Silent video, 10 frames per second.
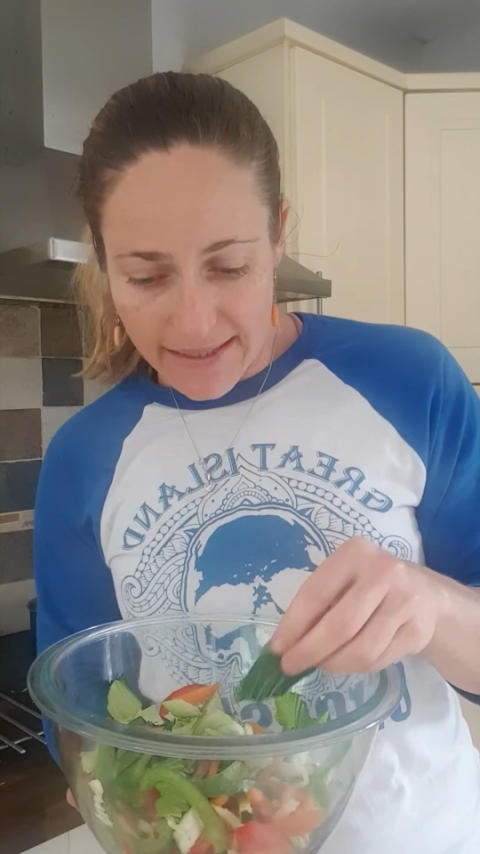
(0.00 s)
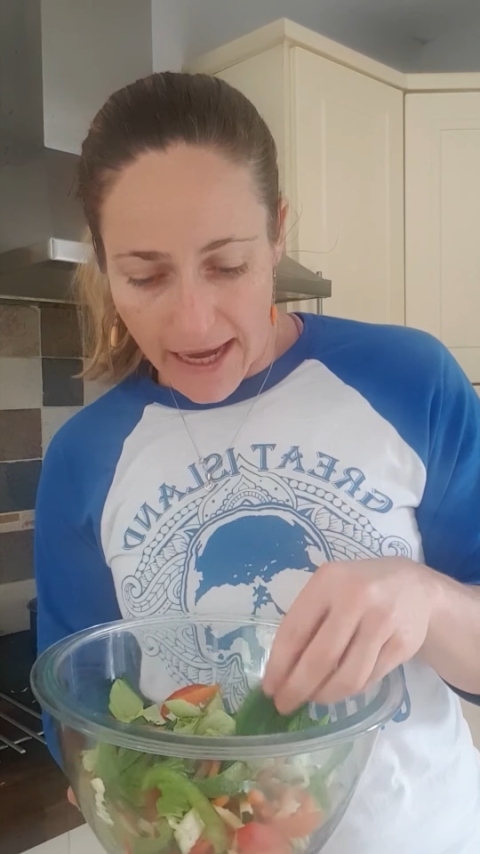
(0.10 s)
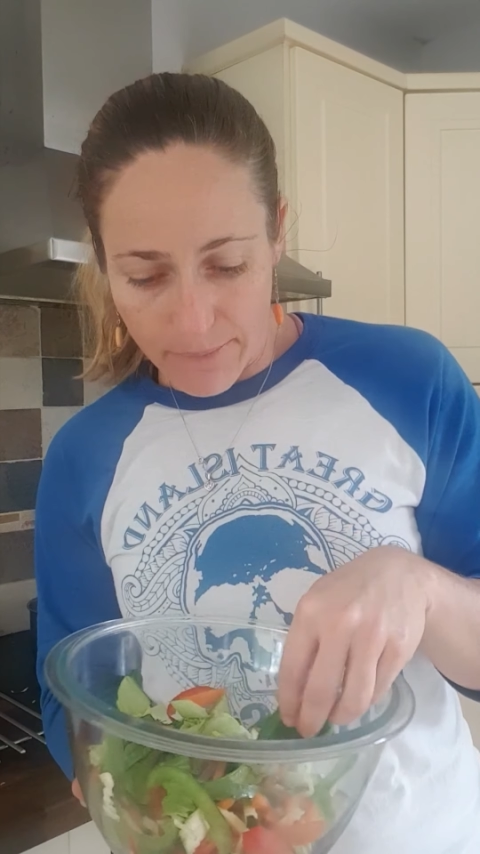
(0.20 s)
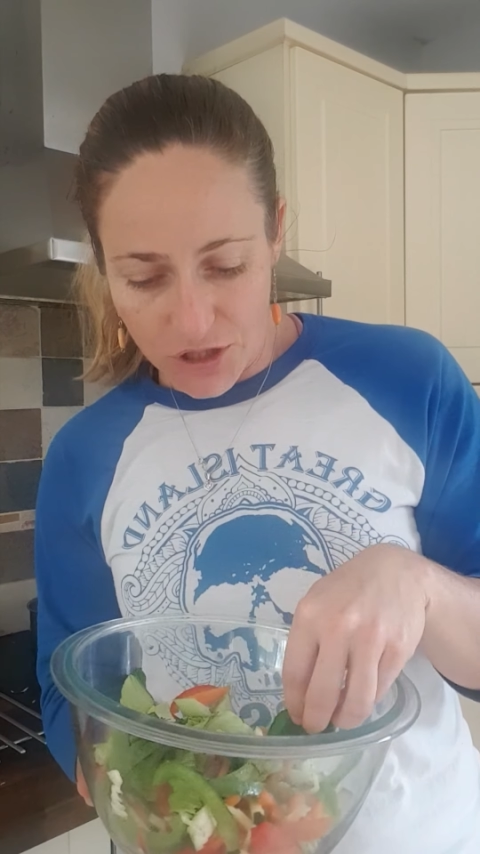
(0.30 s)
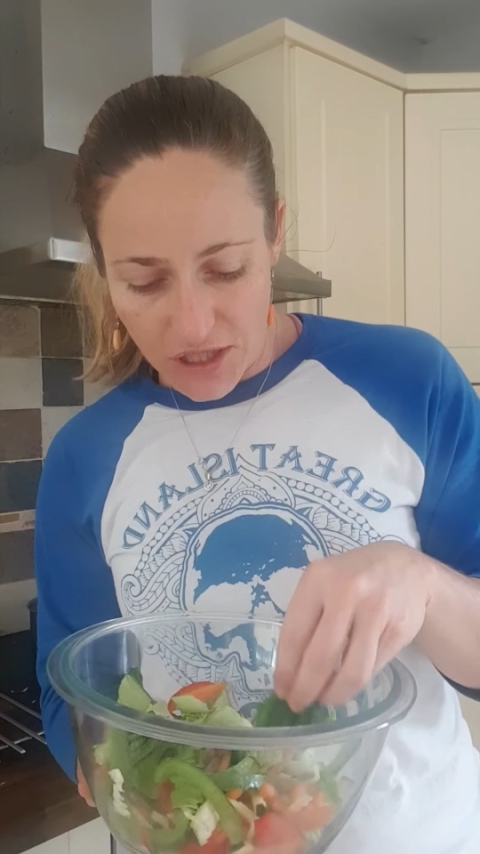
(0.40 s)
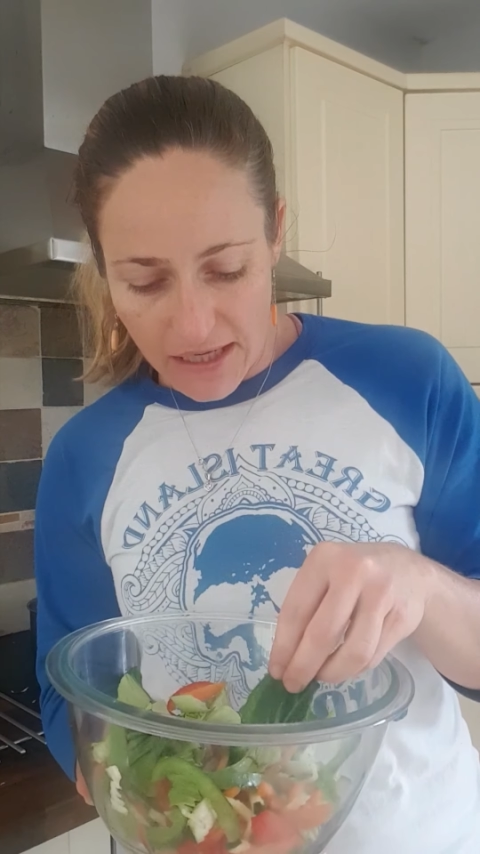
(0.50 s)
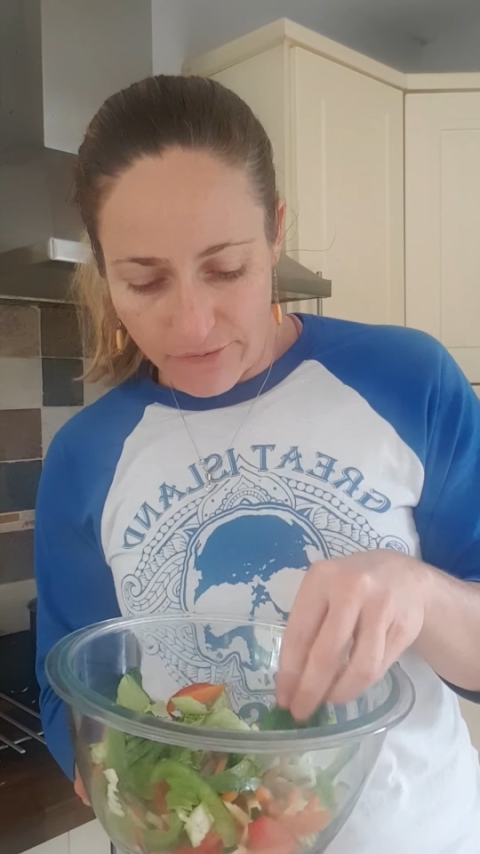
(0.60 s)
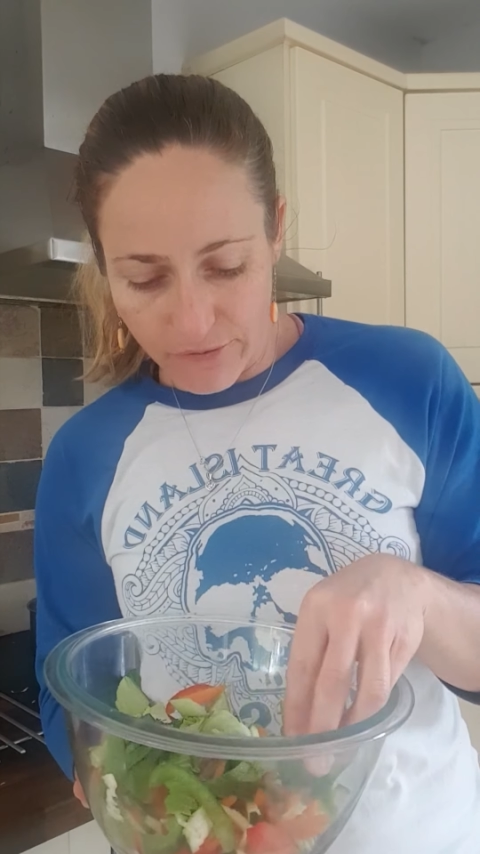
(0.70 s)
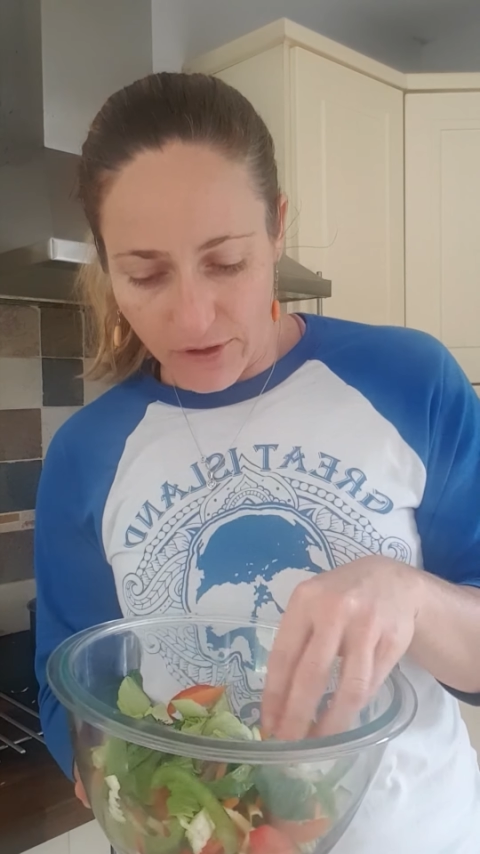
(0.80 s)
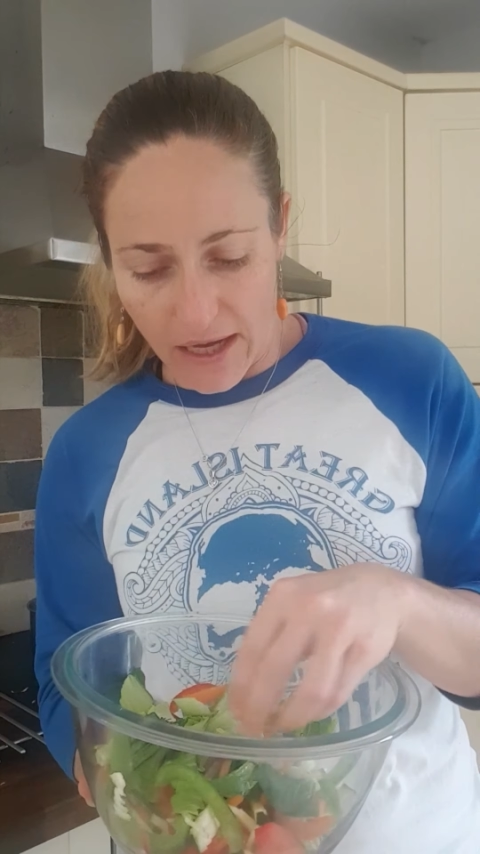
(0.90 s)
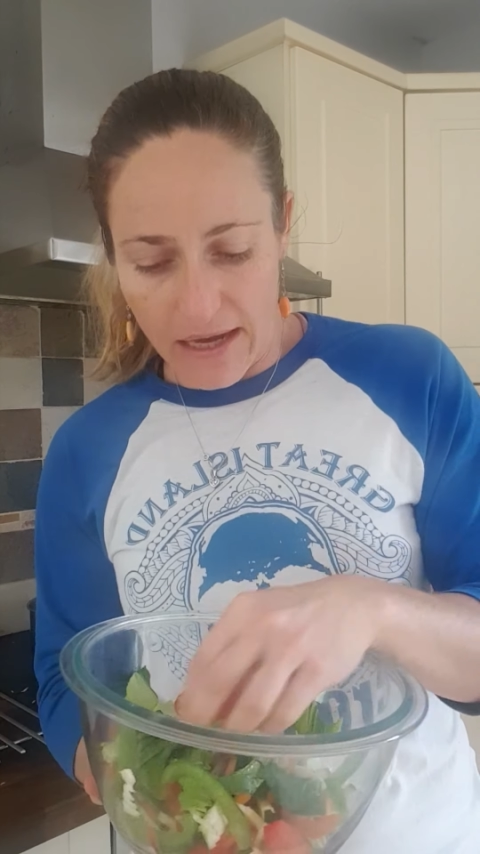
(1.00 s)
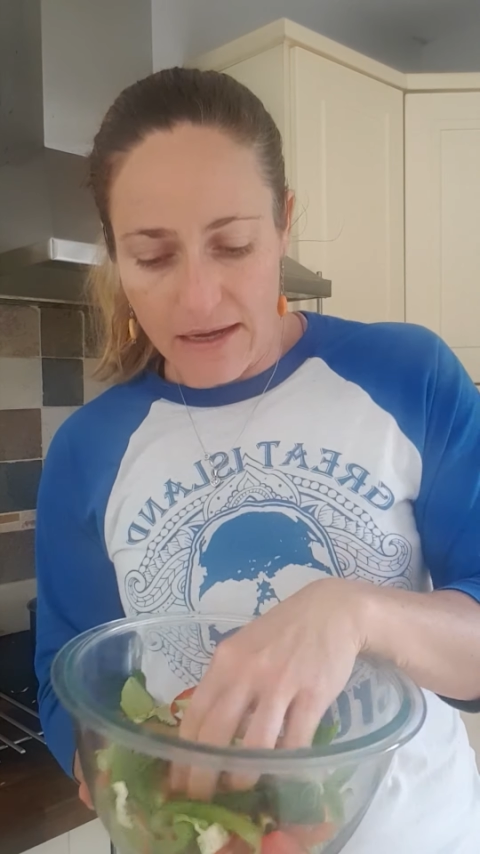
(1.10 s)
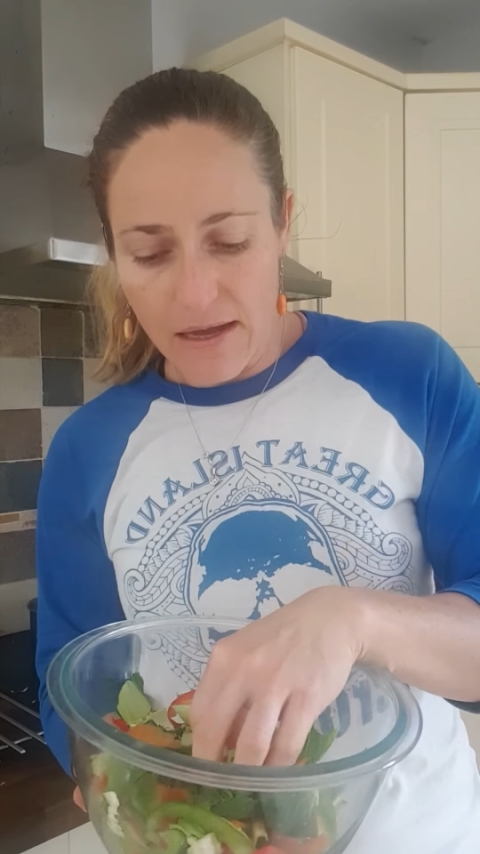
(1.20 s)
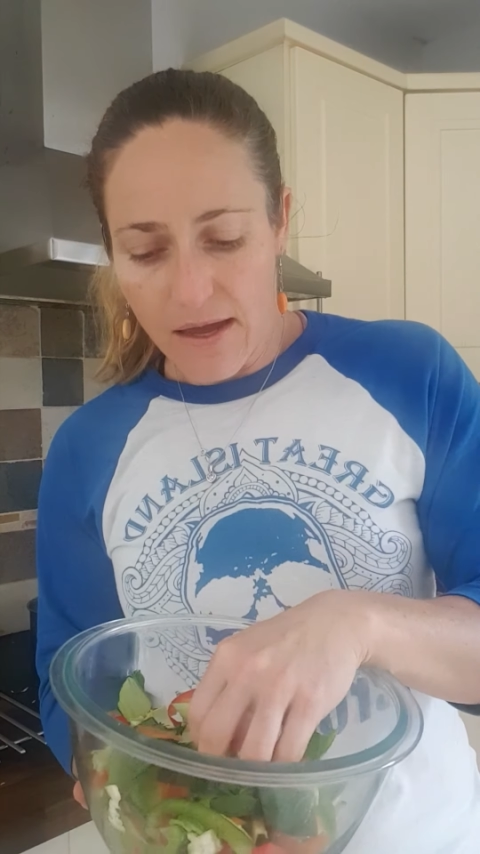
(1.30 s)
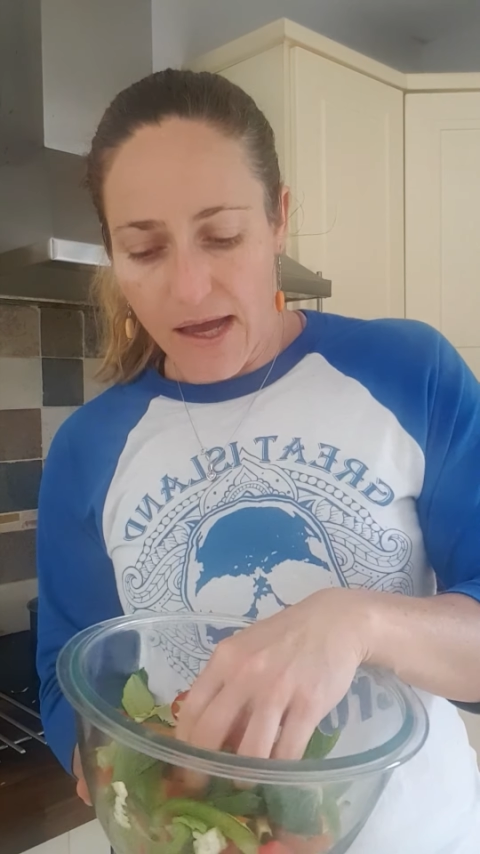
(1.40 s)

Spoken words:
cabbage leaf, okay,